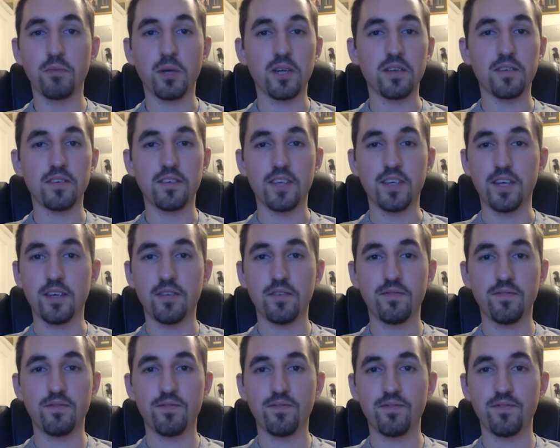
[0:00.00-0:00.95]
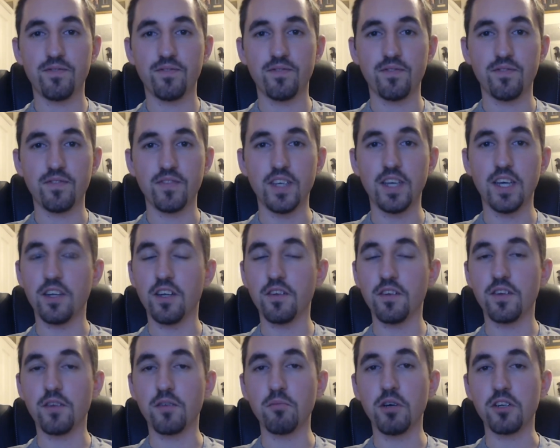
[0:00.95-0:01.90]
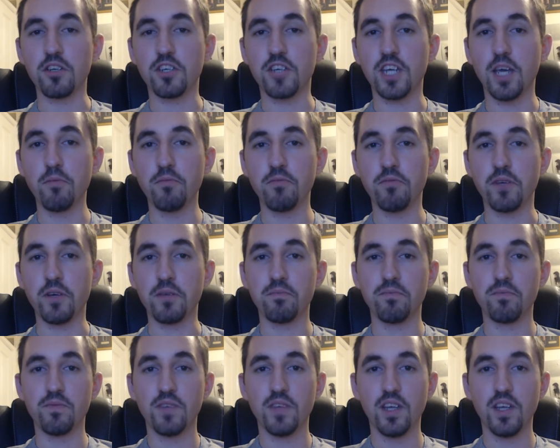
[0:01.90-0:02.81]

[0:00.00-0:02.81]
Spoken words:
but nothing much came of it.